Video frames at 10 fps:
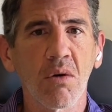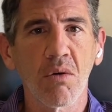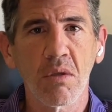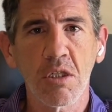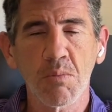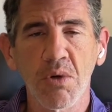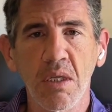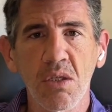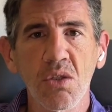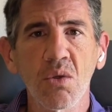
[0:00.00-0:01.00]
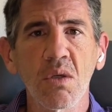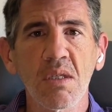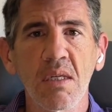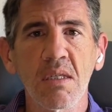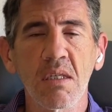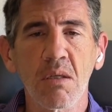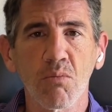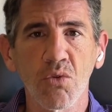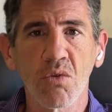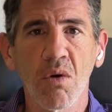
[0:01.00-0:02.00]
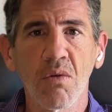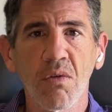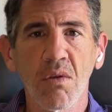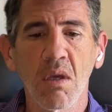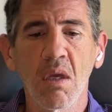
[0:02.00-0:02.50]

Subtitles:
early spring as soon as I see some root growth.